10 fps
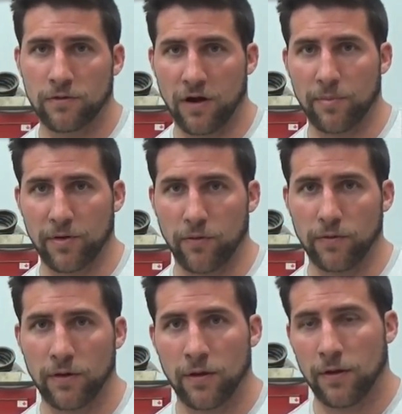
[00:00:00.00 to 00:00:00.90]
top coat.
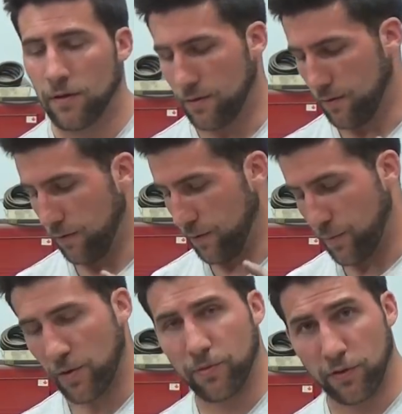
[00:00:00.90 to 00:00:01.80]
So the
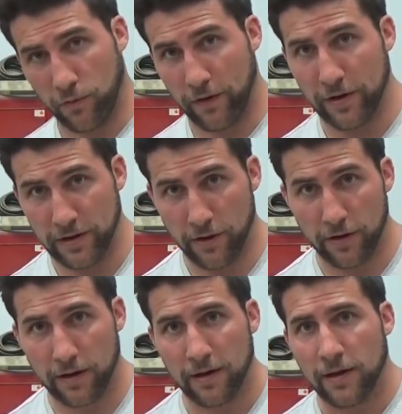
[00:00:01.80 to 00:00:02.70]
purple is very
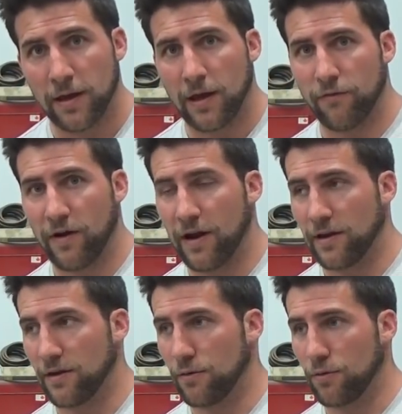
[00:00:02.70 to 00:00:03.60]
dark. If I
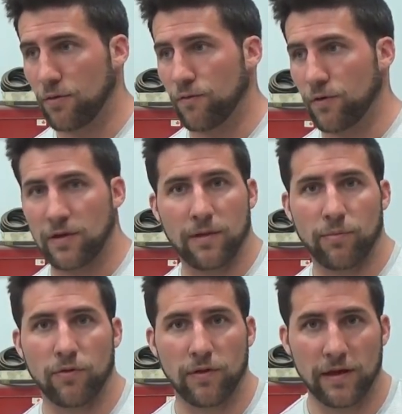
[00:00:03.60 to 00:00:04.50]
had used, for
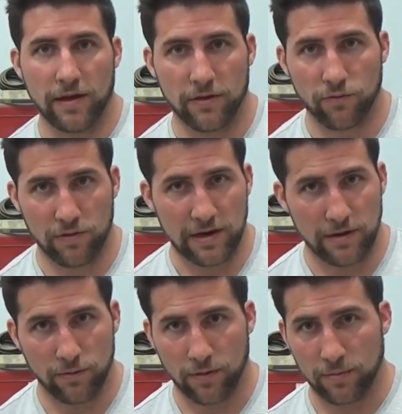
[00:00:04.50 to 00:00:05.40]
example, a
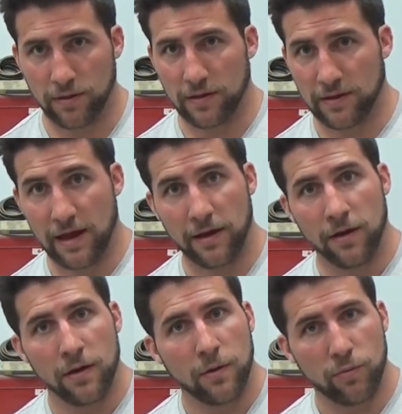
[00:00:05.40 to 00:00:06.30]
green or something like that,
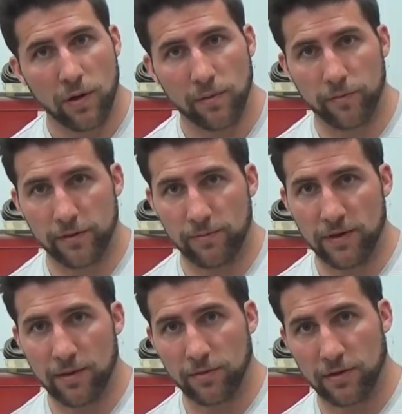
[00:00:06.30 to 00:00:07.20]
probably
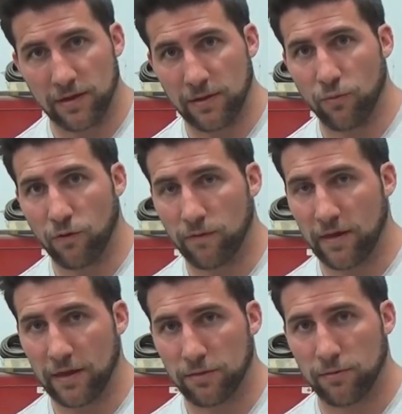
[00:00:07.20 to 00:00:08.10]
be able to see more of
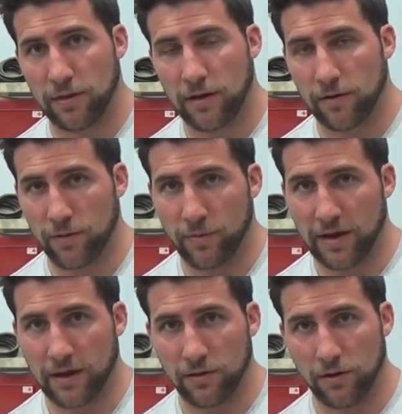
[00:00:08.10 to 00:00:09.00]
that through there. You
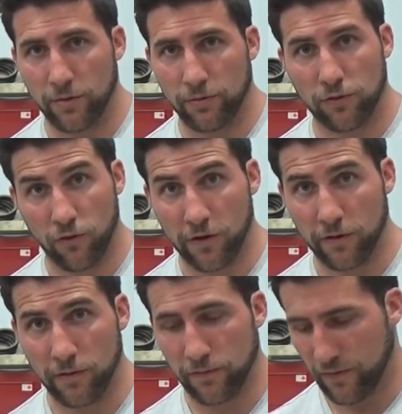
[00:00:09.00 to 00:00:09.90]
might get a little
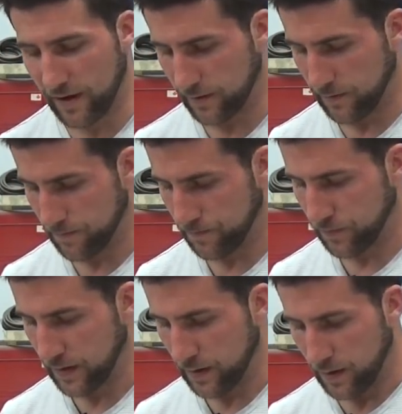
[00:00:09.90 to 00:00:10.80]
stronger effect.
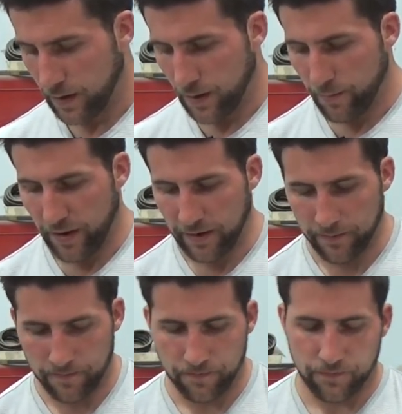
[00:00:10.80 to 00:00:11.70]
But
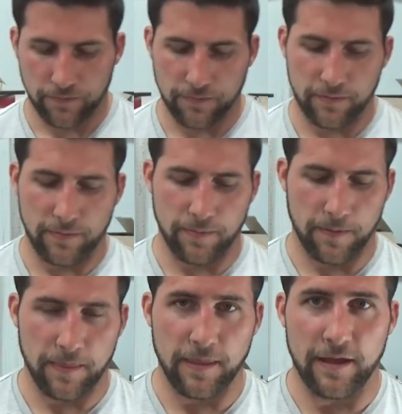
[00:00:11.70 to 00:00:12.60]

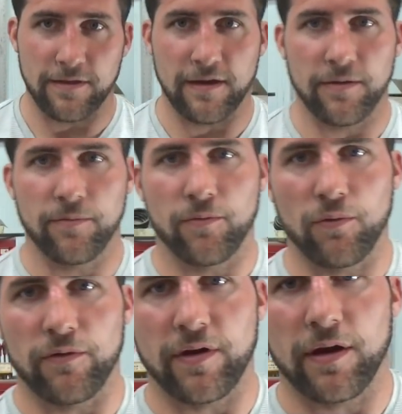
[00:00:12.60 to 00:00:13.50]
that's it.
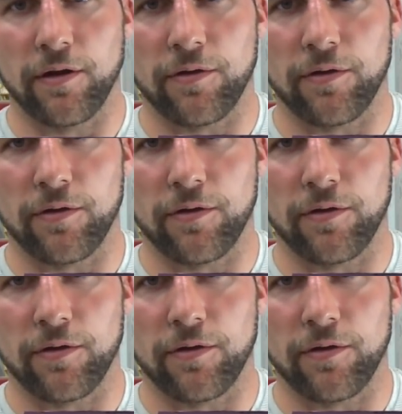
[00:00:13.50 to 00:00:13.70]
We've got